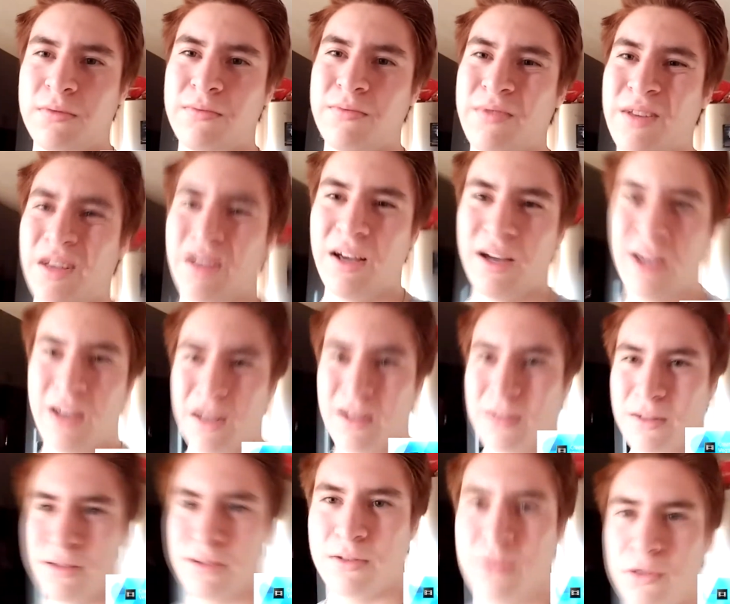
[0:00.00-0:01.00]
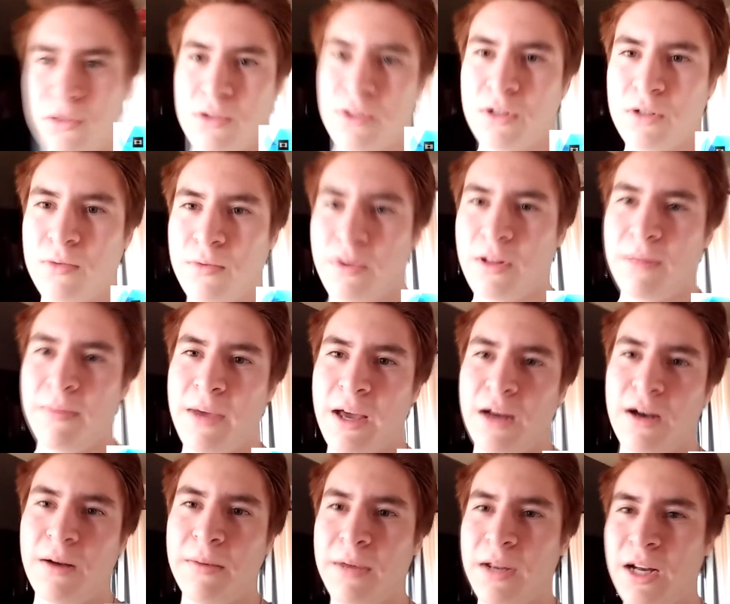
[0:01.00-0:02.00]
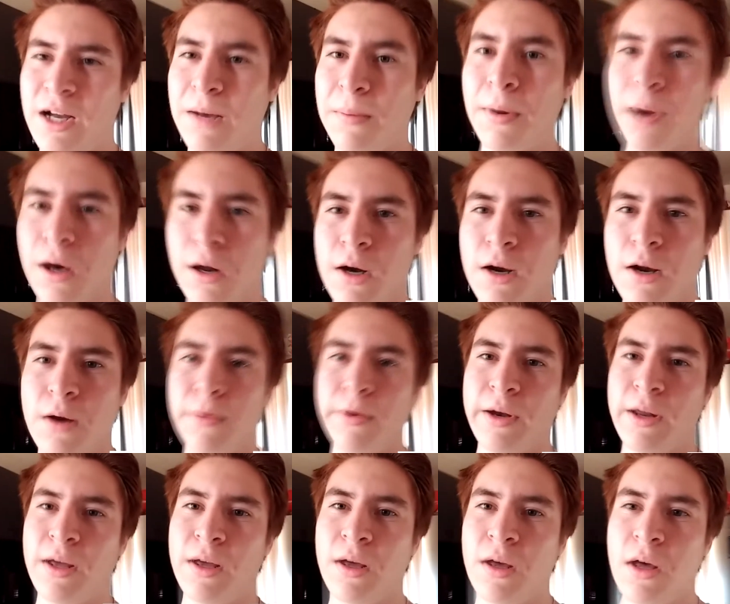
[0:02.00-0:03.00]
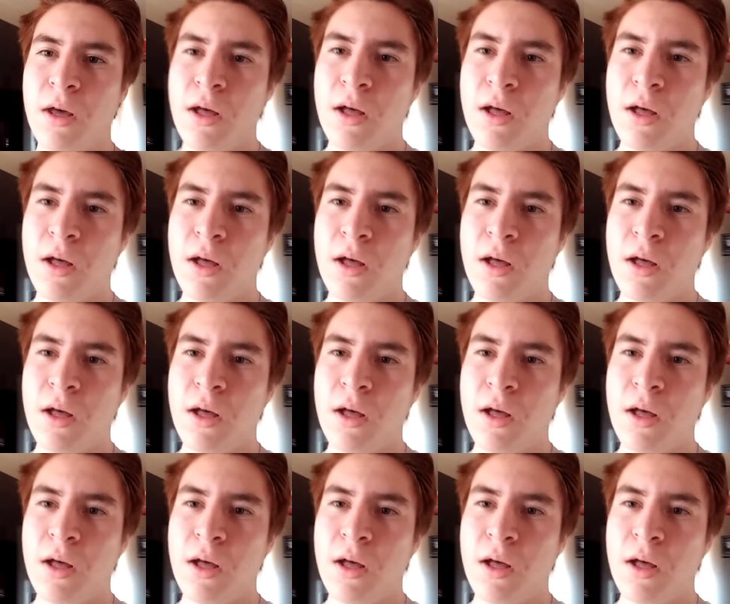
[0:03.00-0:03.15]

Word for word: yeah, it just doesn't really matter. I mean, I bought it already.